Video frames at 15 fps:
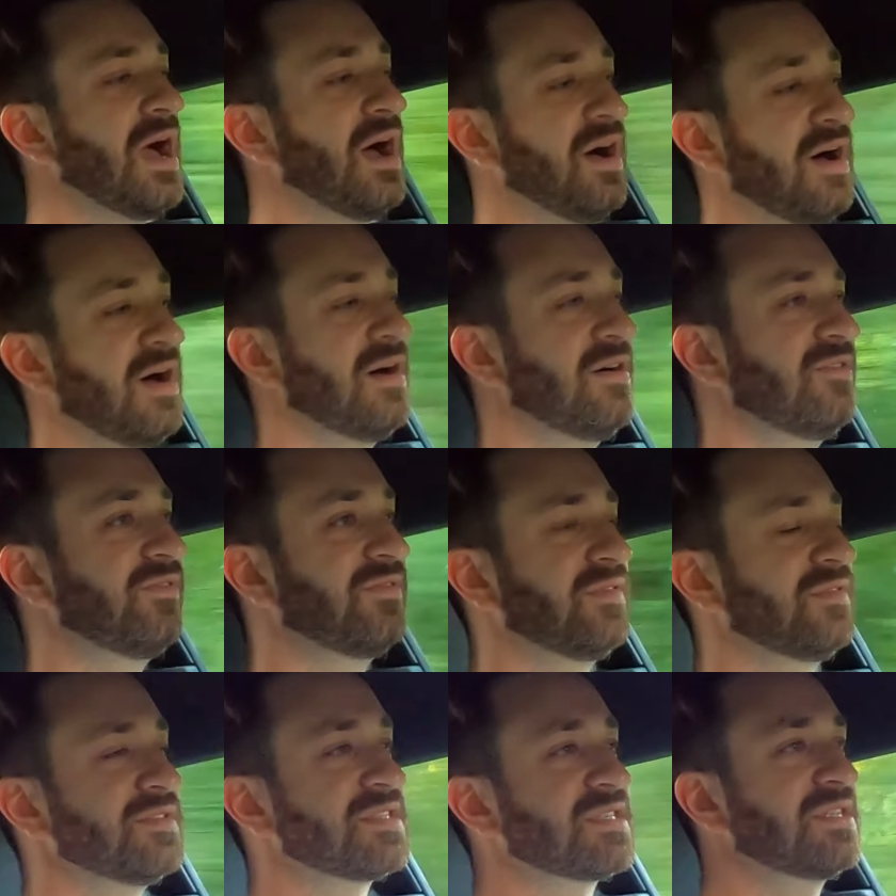of,
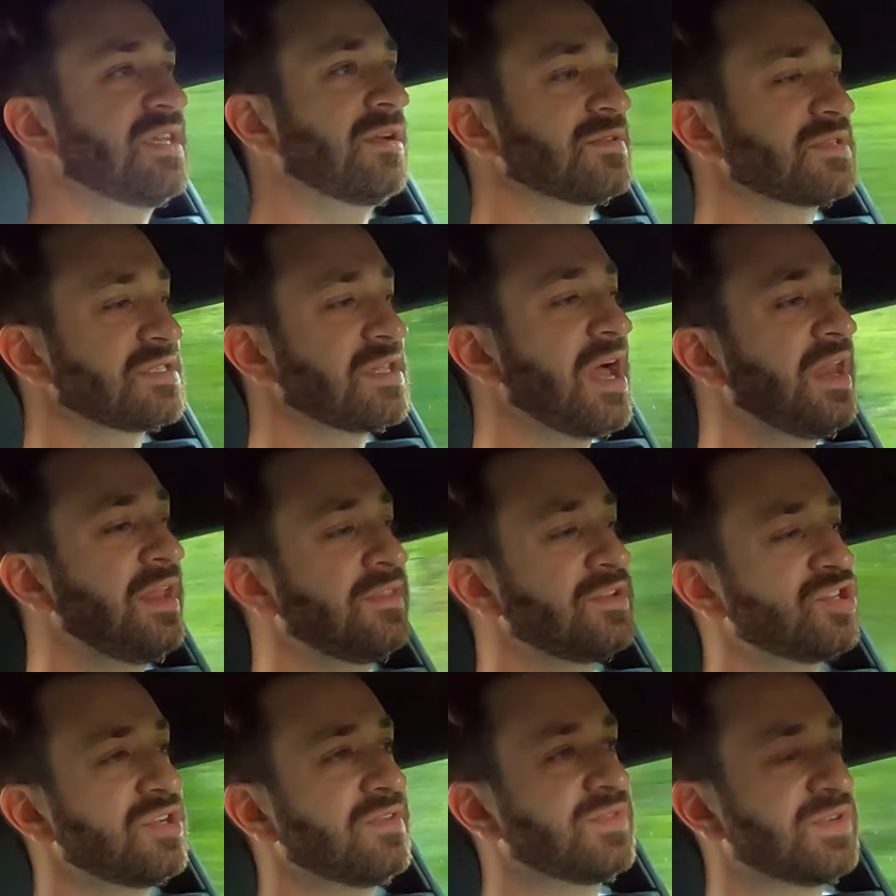you know, sliding the
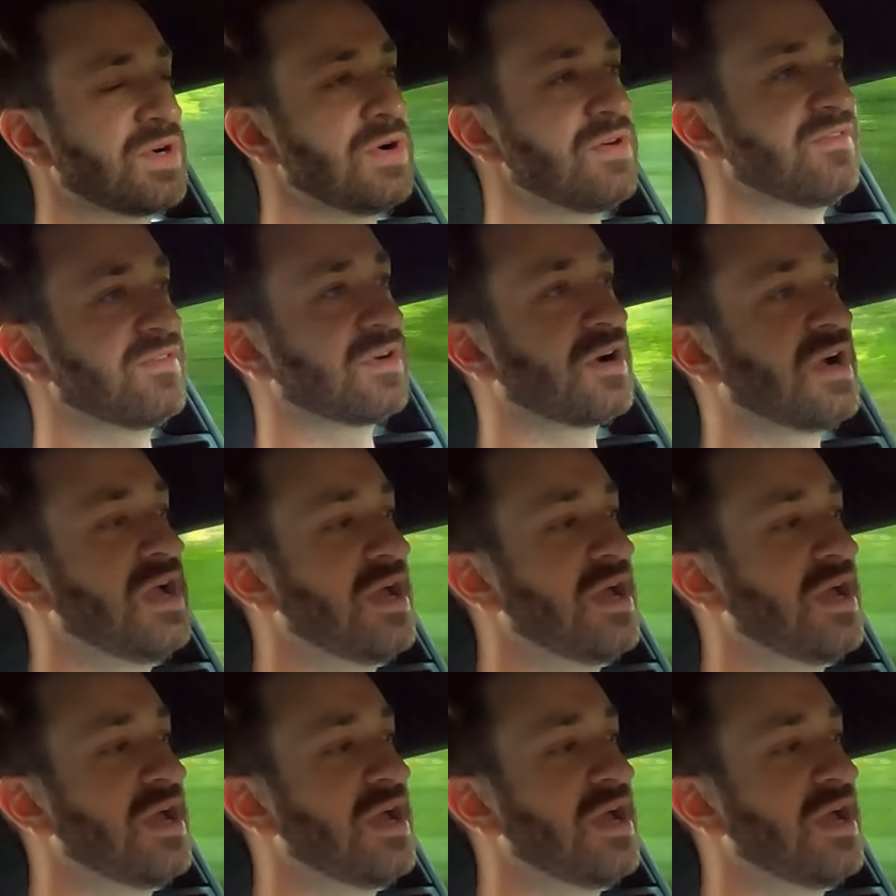shifter over,